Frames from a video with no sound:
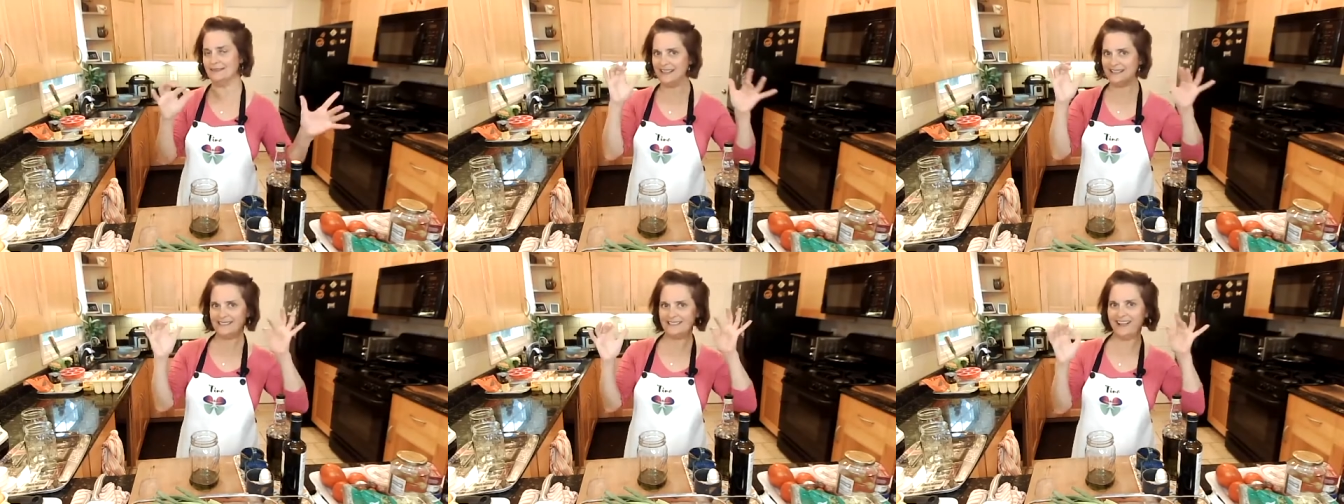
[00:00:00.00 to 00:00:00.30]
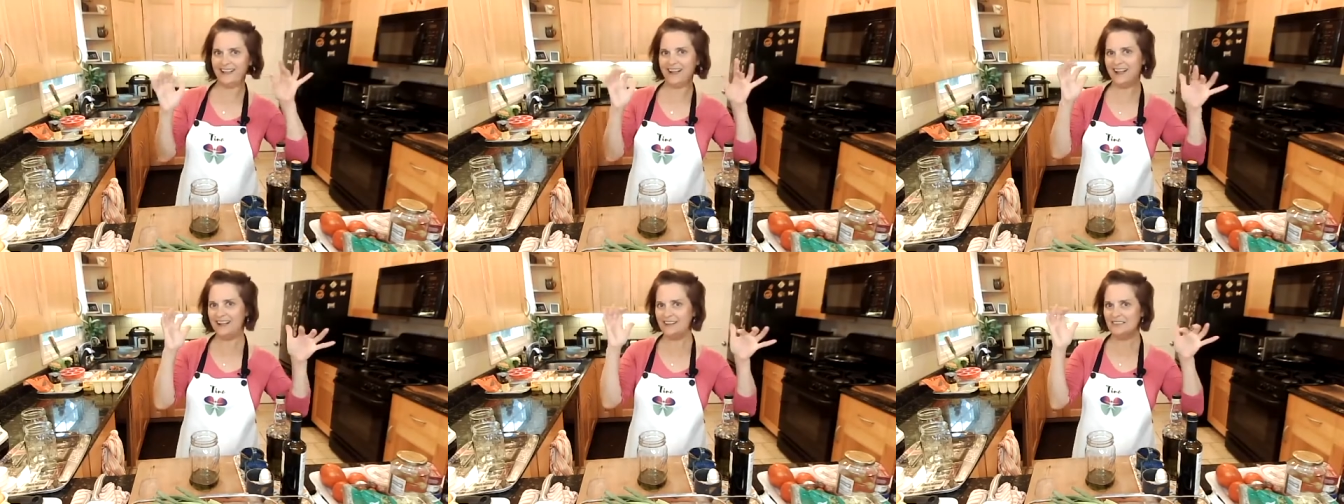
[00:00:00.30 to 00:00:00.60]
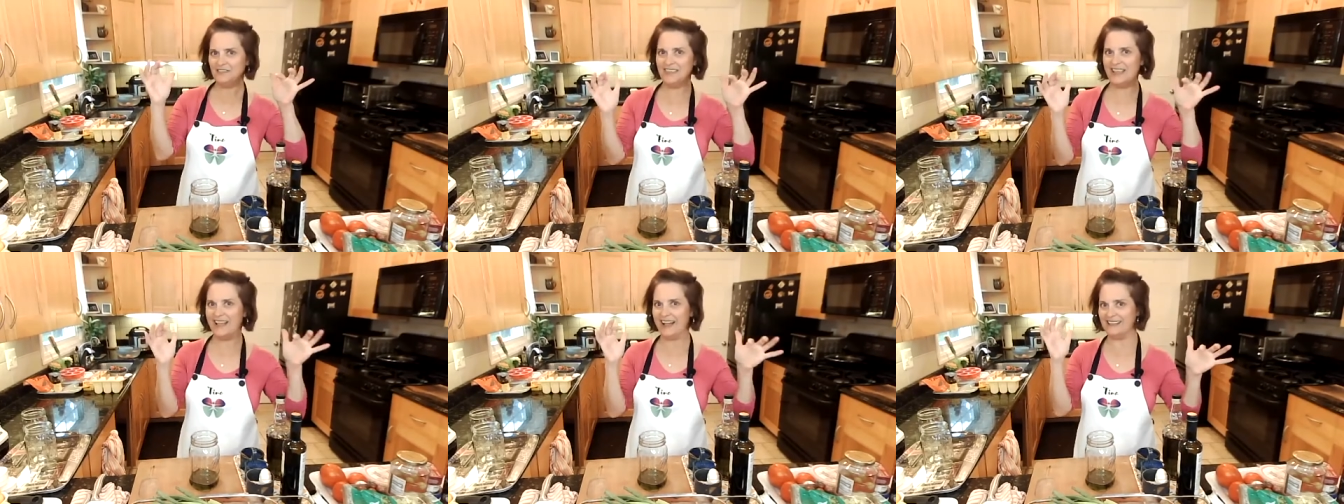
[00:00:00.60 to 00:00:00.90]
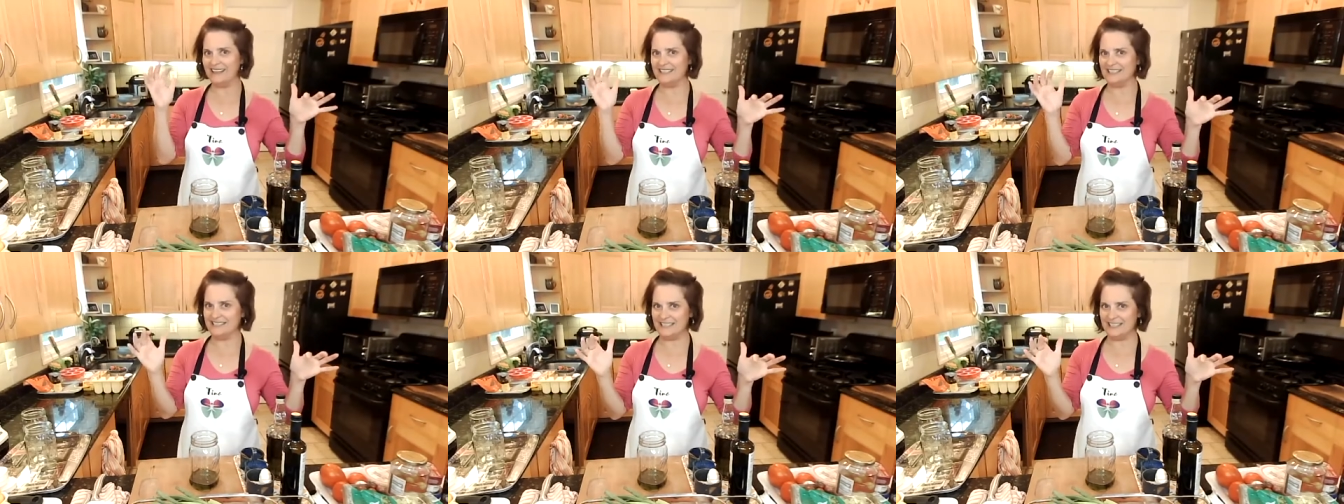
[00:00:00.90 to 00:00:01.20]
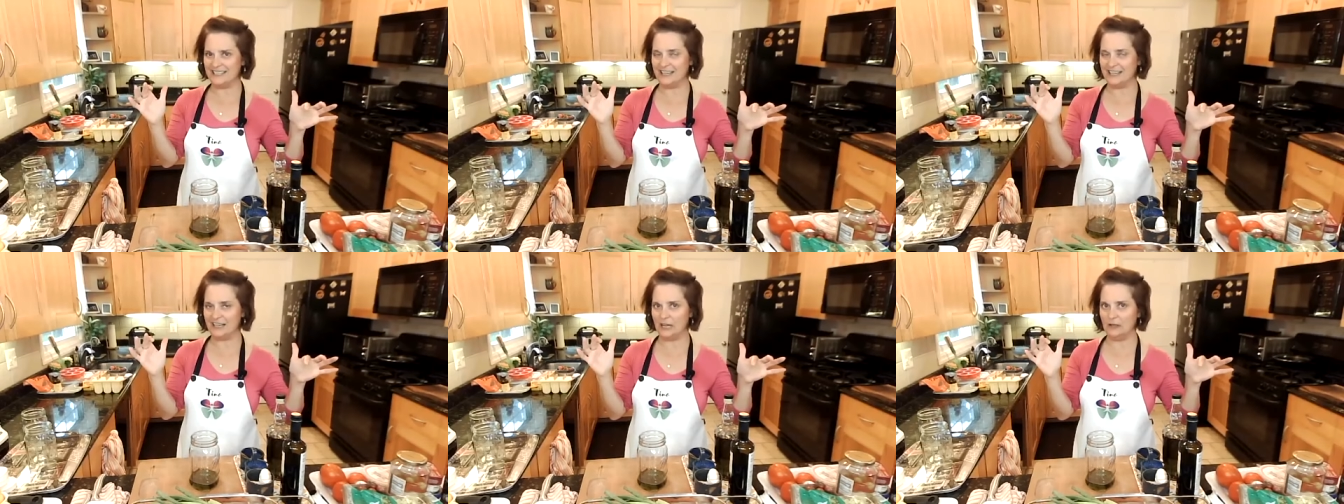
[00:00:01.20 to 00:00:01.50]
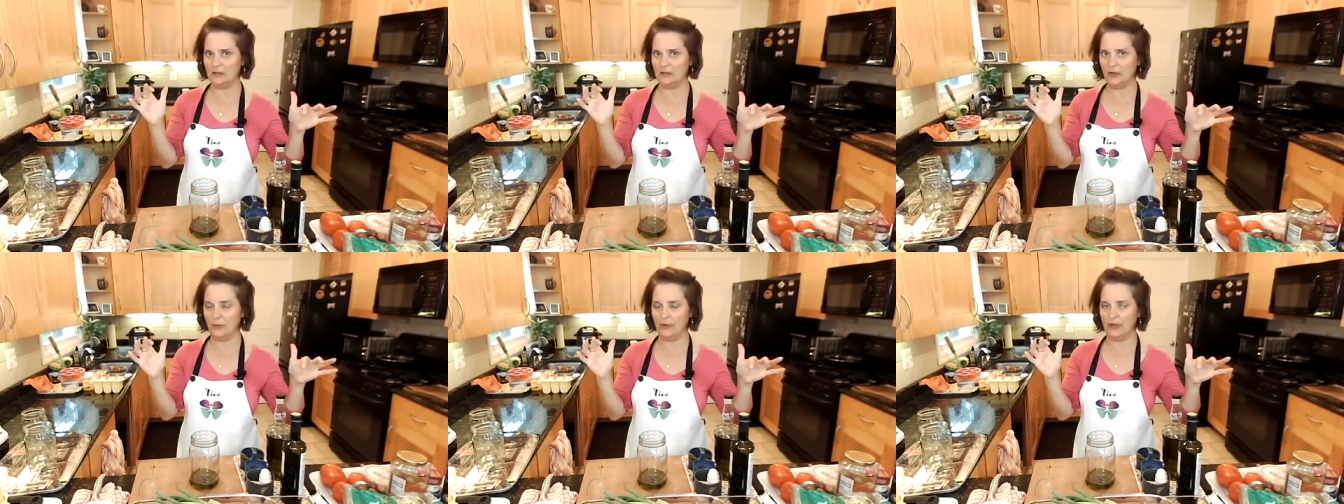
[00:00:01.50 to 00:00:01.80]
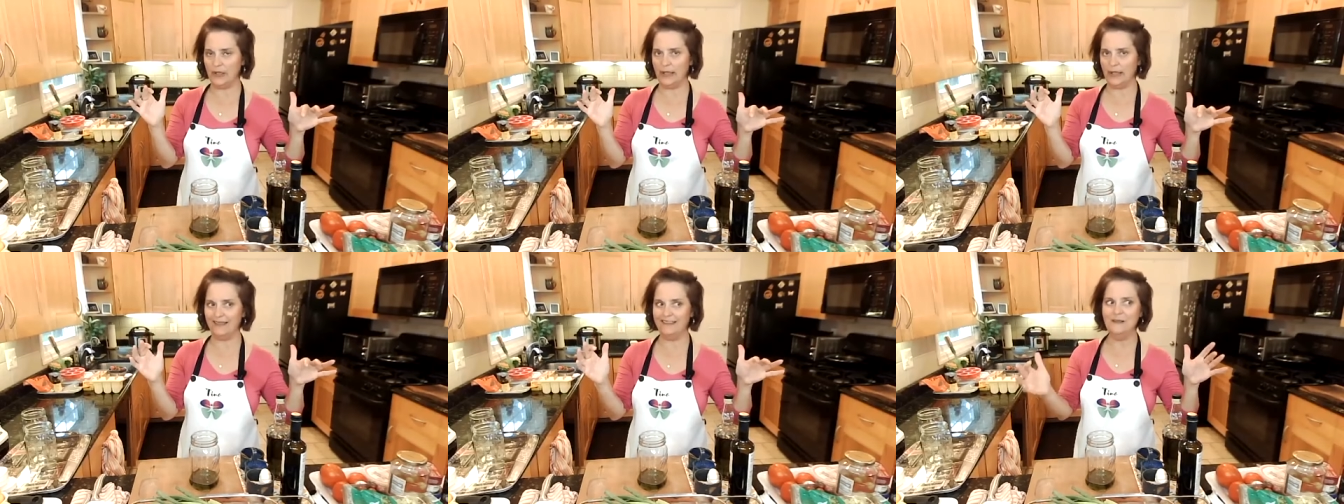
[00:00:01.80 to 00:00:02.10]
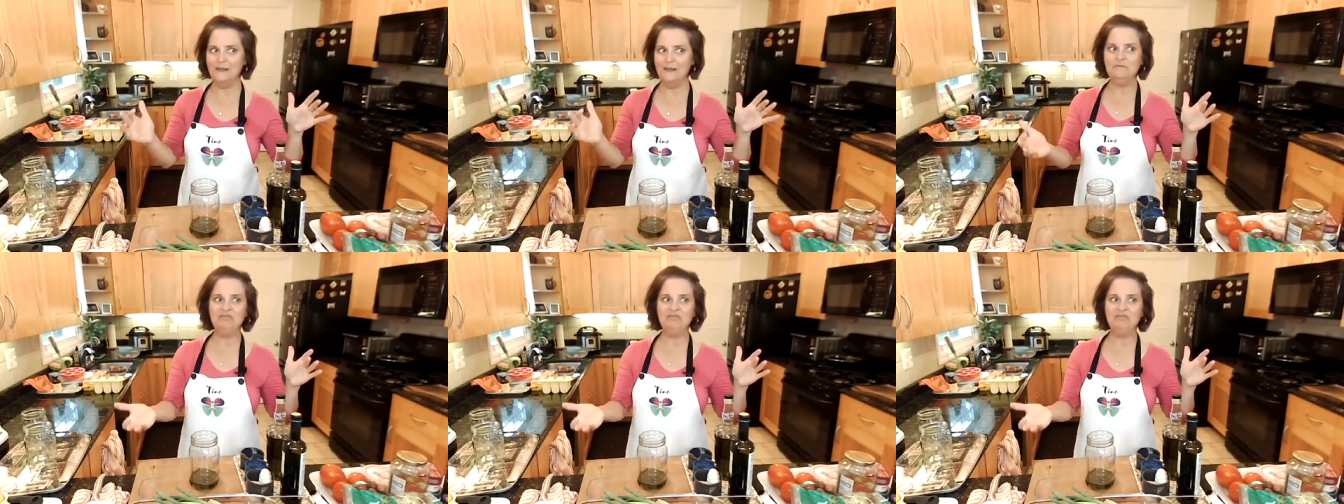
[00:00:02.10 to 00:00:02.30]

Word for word: That's kind of the idea, okay?